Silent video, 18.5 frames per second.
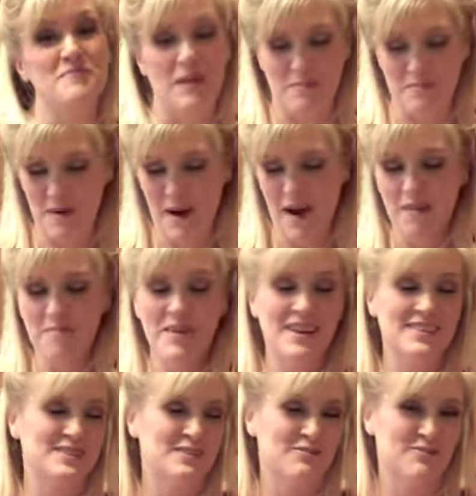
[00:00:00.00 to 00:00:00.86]
My
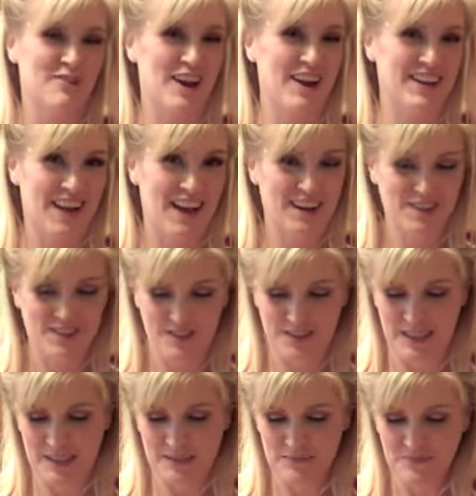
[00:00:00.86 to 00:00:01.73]
mom has a friend,
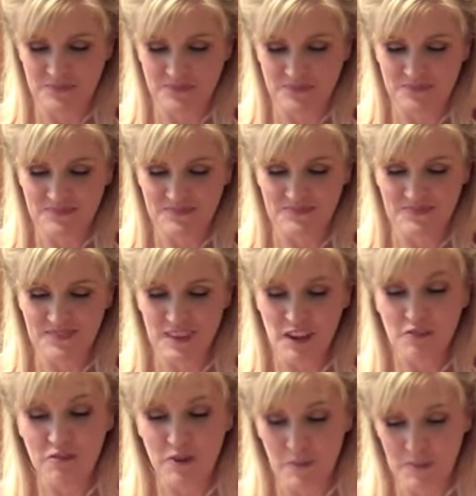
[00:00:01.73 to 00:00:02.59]
actually,
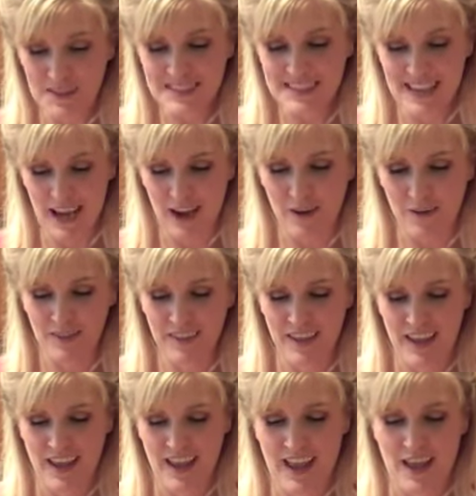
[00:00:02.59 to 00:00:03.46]
from the South.
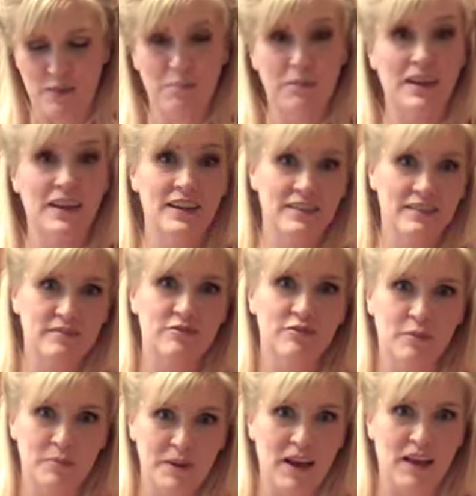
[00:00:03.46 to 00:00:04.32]
And being
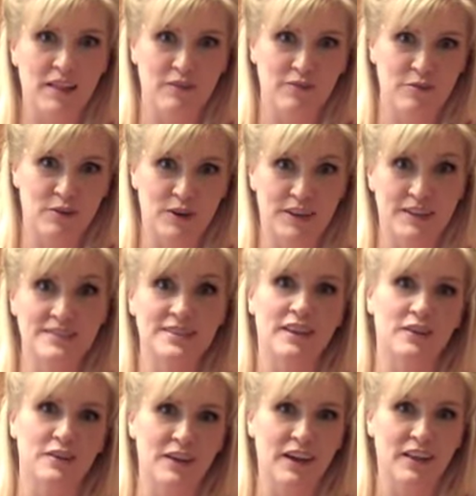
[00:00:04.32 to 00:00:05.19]
from California,
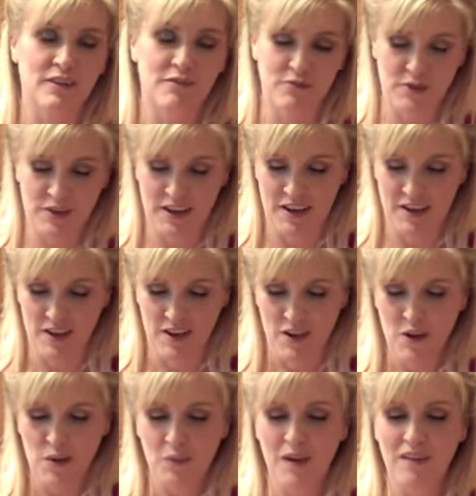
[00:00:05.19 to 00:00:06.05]
Southern California,
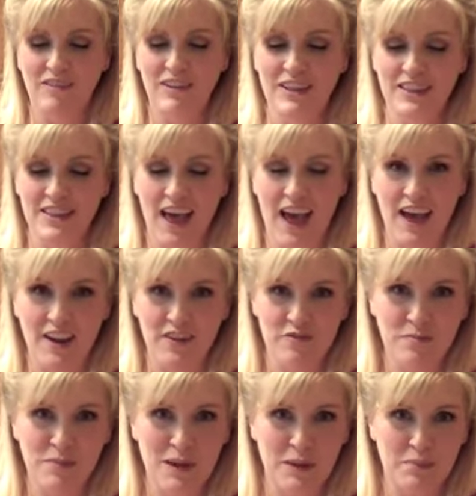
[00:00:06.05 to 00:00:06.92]
we have a lot
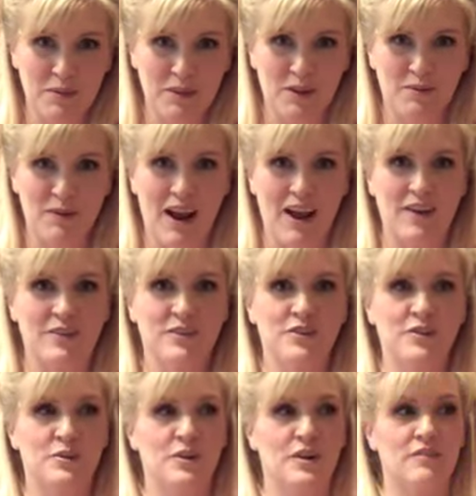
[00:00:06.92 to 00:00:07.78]
of people around
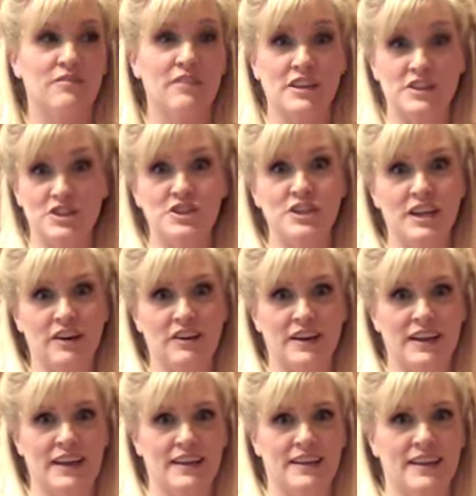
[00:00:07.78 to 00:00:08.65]
who are
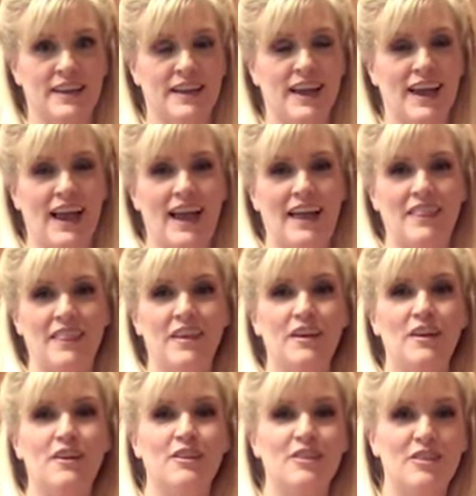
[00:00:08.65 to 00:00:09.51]
vegetarian. And
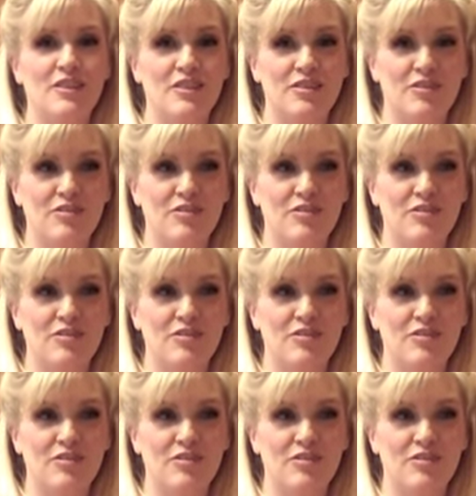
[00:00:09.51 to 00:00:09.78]
the